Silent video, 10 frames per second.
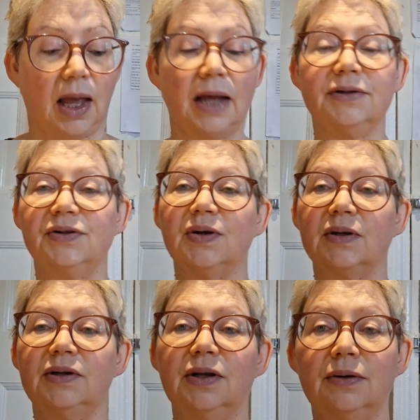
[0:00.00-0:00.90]
And you
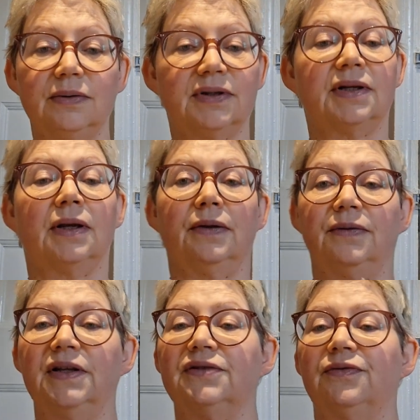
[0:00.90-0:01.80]
can use
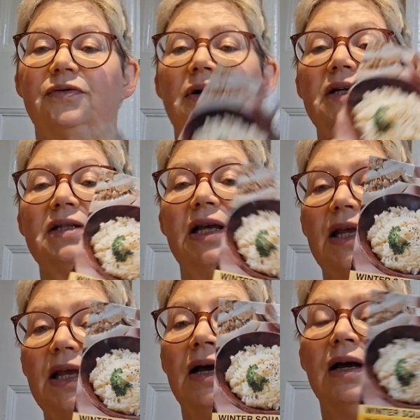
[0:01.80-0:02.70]
this
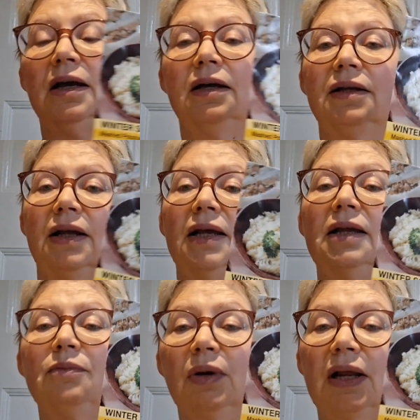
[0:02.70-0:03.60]
variety
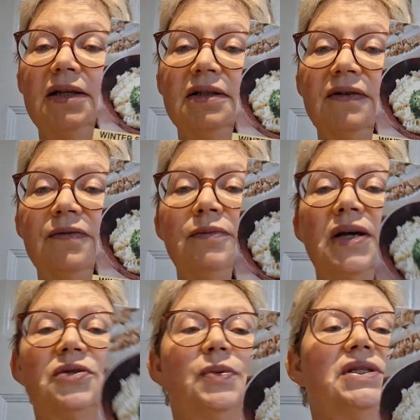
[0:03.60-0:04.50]
in place of
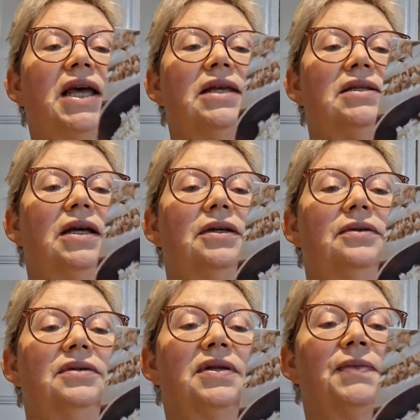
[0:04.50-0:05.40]
mashed
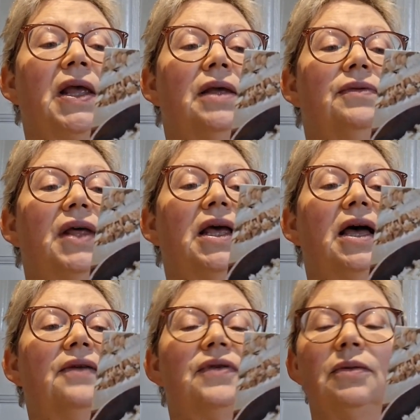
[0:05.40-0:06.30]
potatoes. They
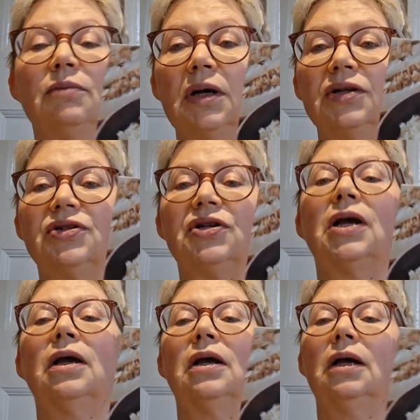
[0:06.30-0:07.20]
have a much
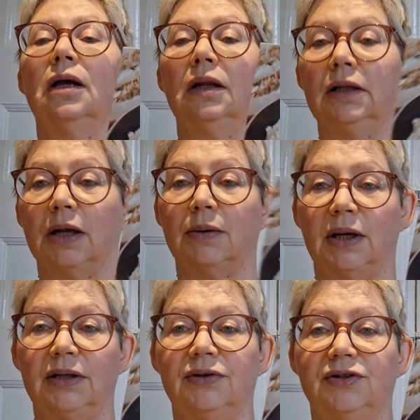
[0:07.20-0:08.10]

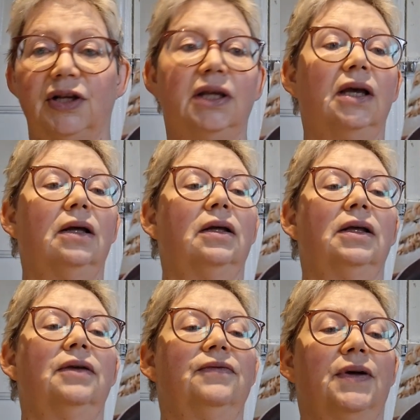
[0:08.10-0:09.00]
lower
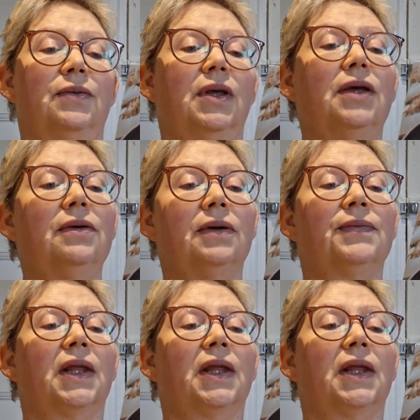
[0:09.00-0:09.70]
GI value,